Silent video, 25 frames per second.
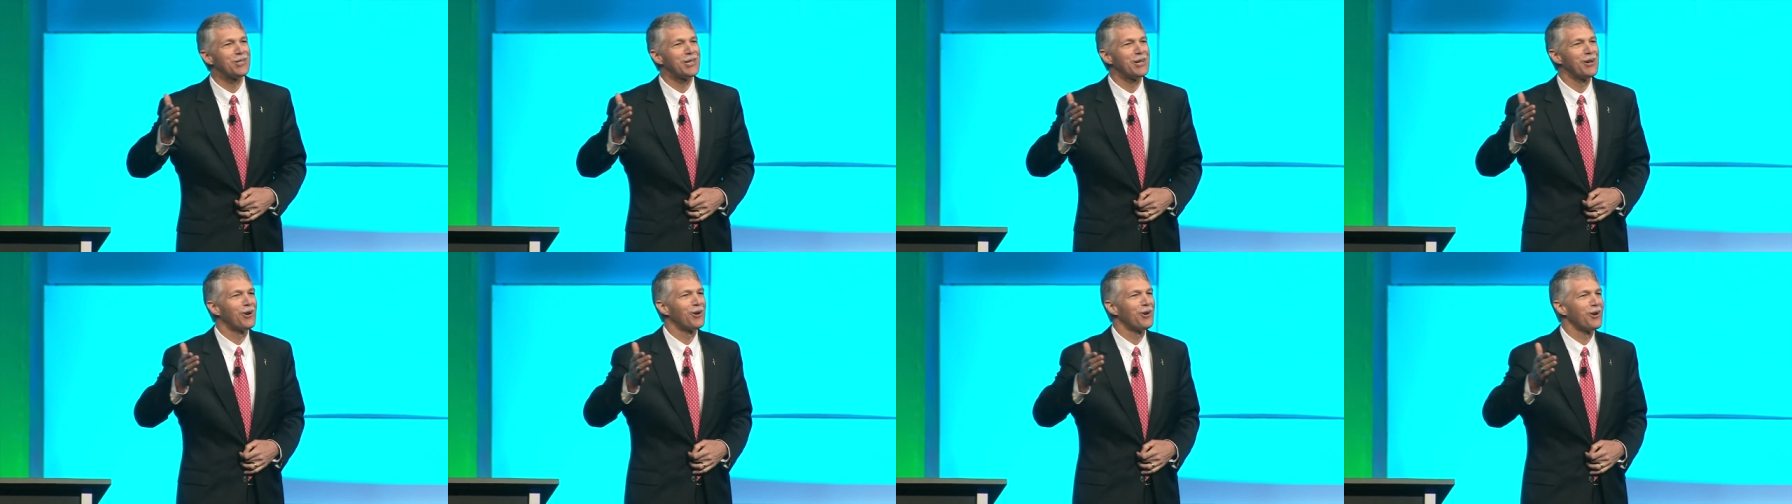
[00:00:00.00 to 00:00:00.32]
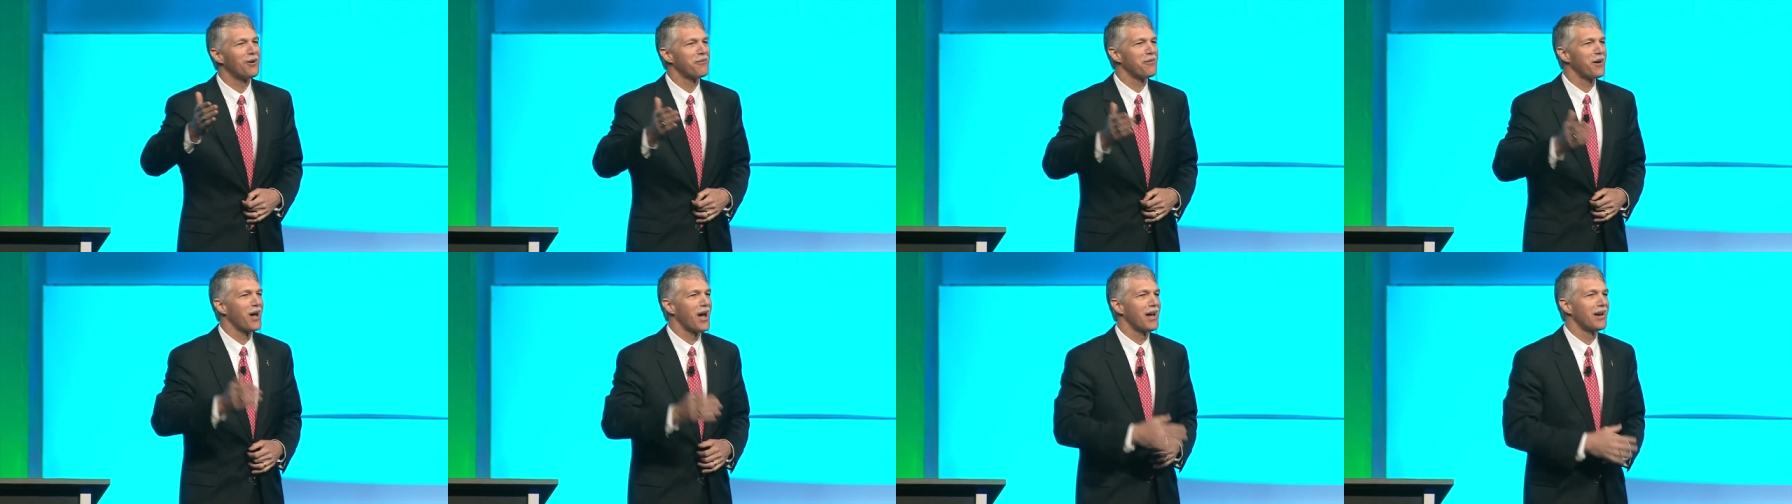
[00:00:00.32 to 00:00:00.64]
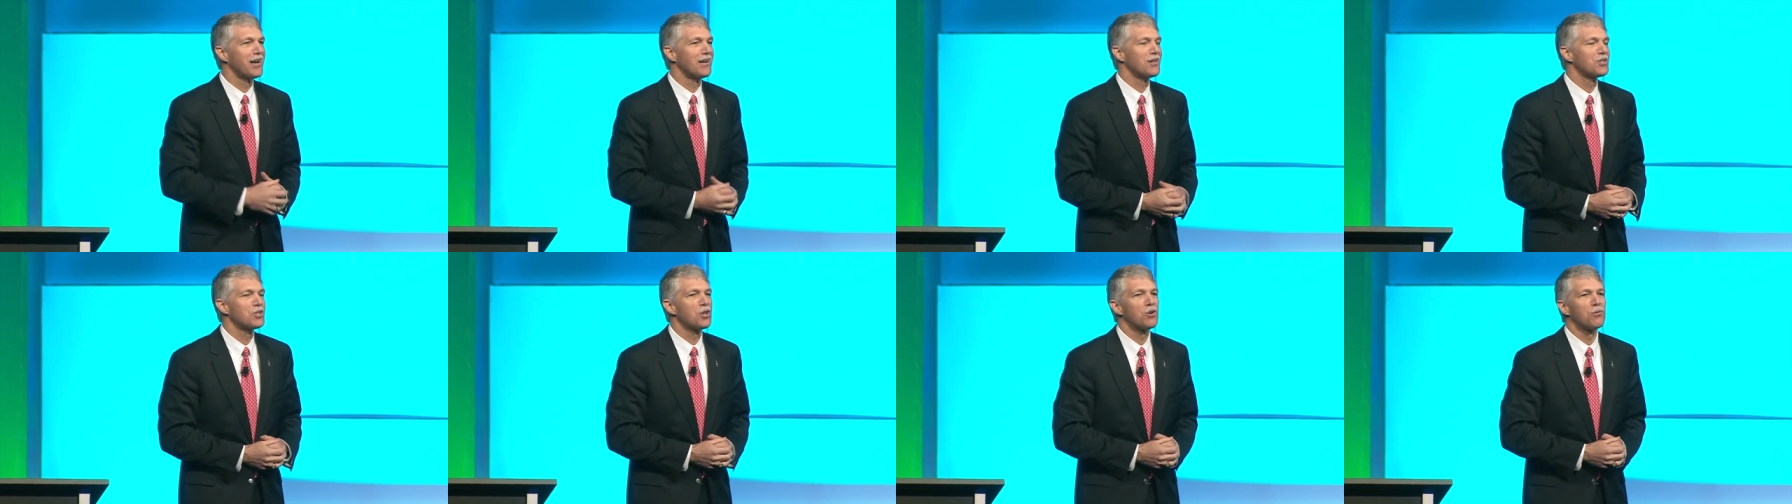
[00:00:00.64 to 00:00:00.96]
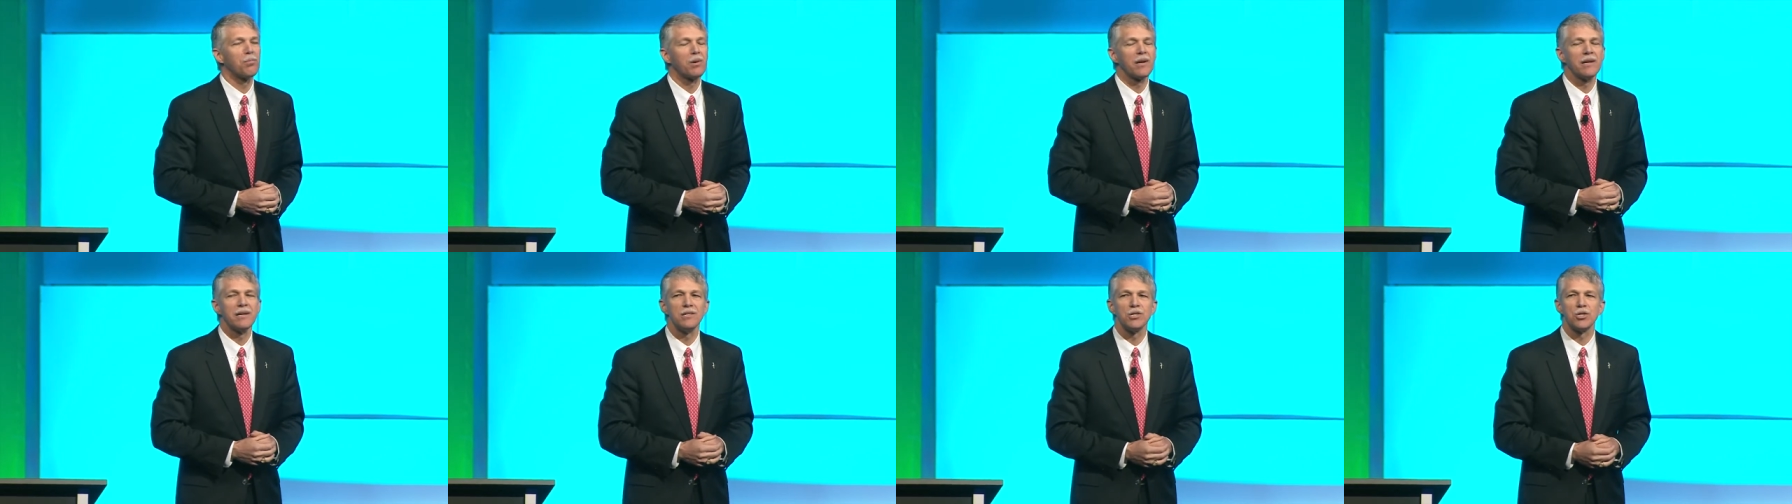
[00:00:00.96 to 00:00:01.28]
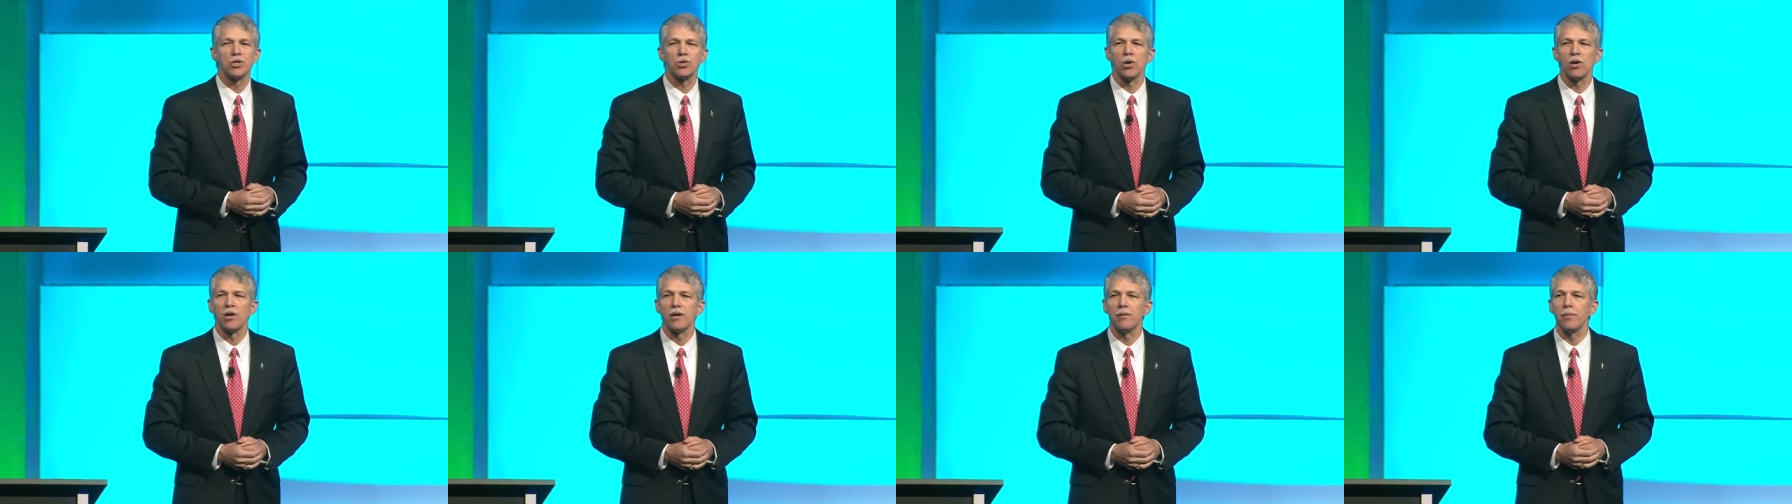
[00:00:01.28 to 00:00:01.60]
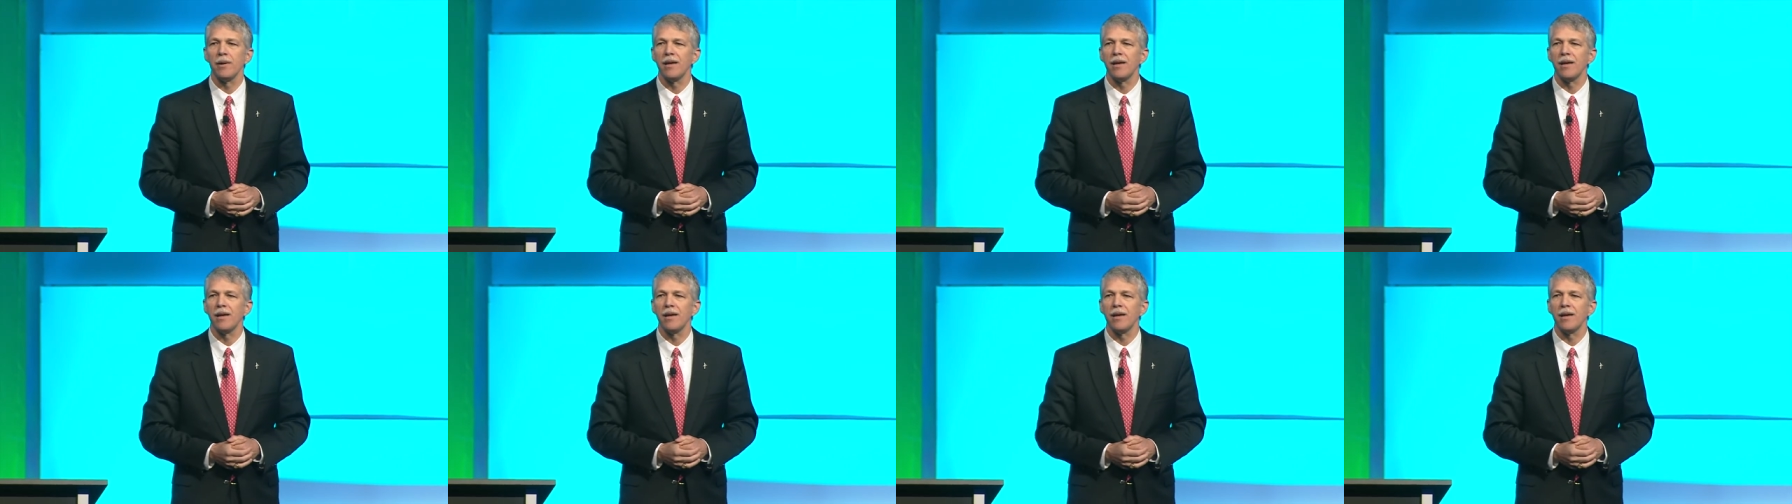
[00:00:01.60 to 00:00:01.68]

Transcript: here in Nevada. So please join